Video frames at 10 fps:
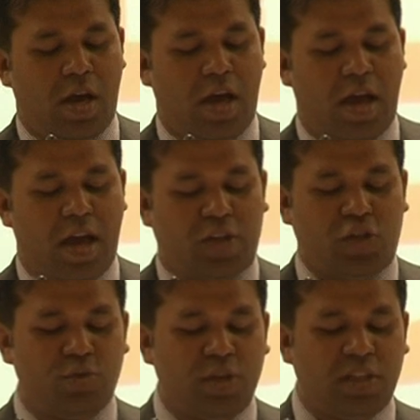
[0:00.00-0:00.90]
And
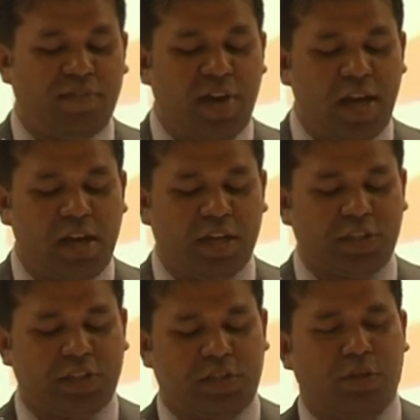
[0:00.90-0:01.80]
during the
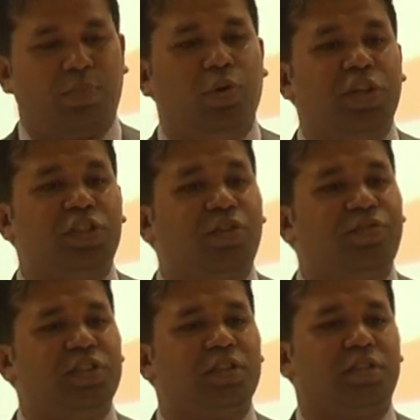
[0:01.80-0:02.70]
violence, police
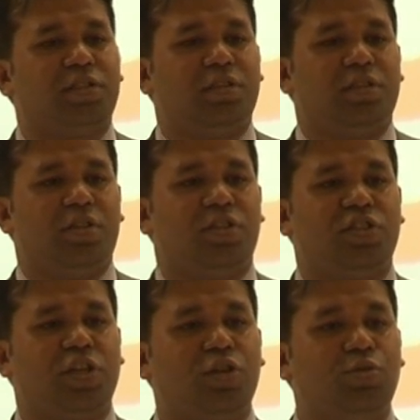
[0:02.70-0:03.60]
officers,
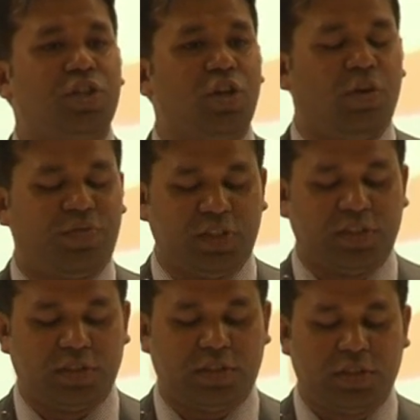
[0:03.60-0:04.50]
security
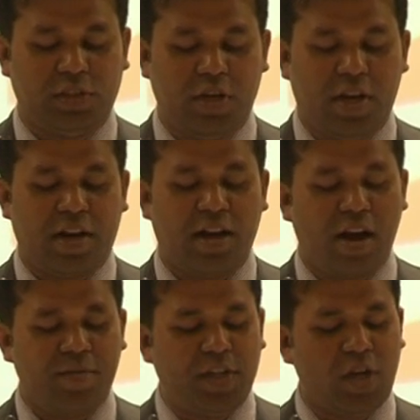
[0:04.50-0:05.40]
officers
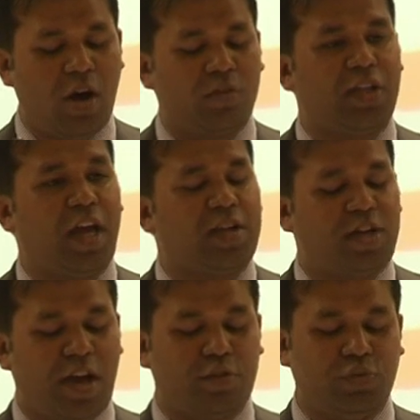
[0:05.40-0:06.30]
carried out the
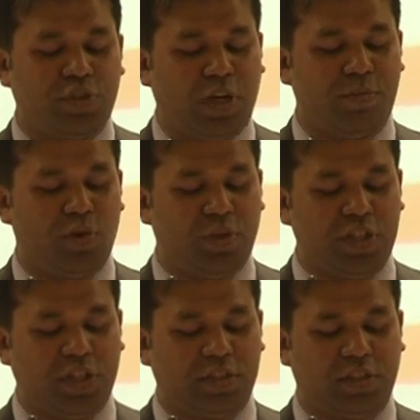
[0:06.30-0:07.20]
attack Muslim
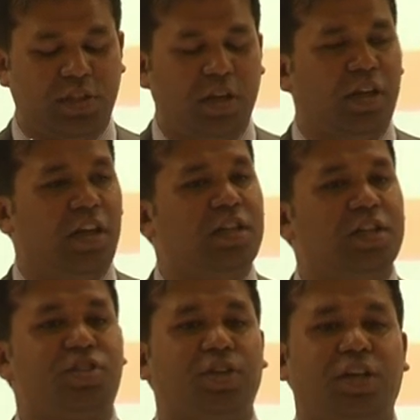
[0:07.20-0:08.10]
Rohingyas in the
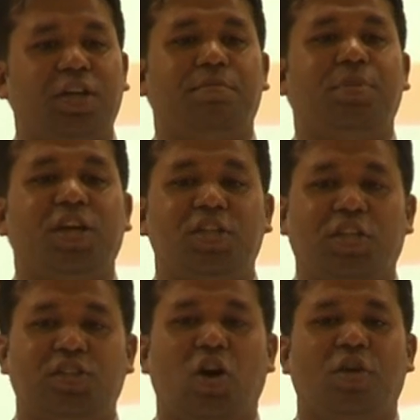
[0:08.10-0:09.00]
streets and
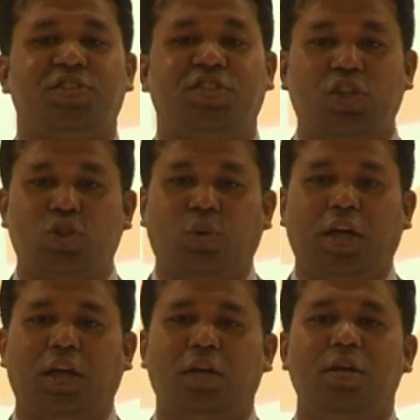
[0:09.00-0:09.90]
villages of
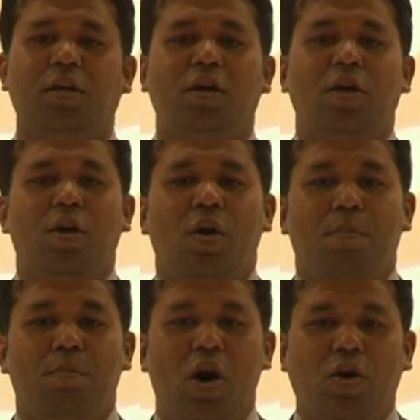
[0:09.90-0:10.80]
Siktui,
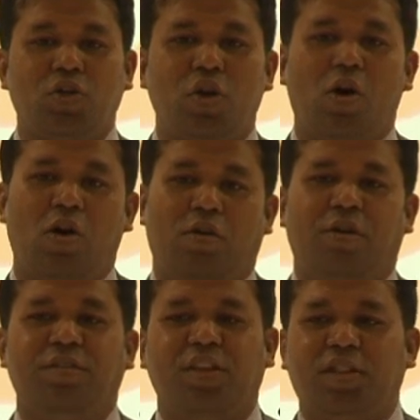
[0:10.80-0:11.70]
Mongdo,
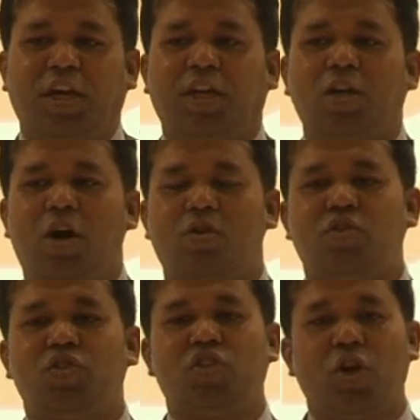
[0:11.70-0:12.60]
Reteda,
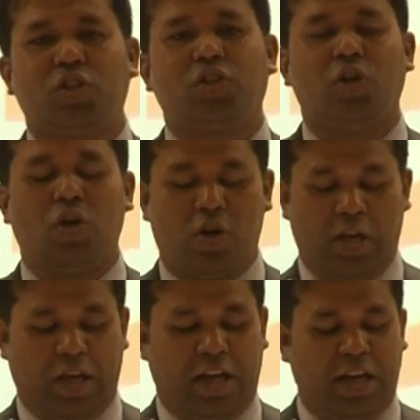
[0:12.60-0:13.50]
Chokto,
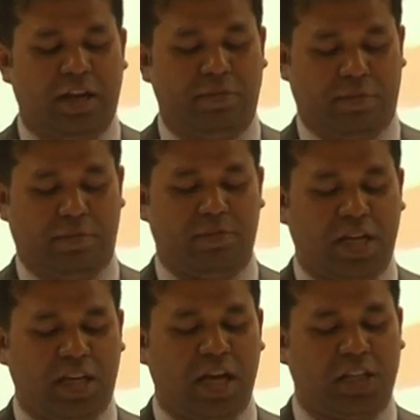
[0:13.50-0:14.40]
in
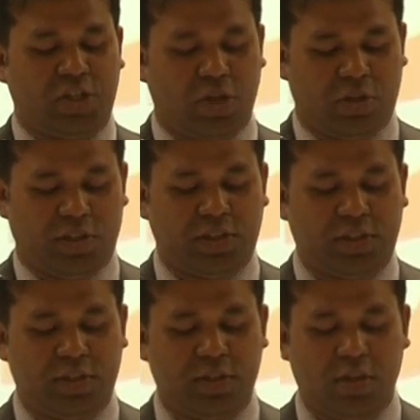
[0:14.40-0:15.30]
many other towns.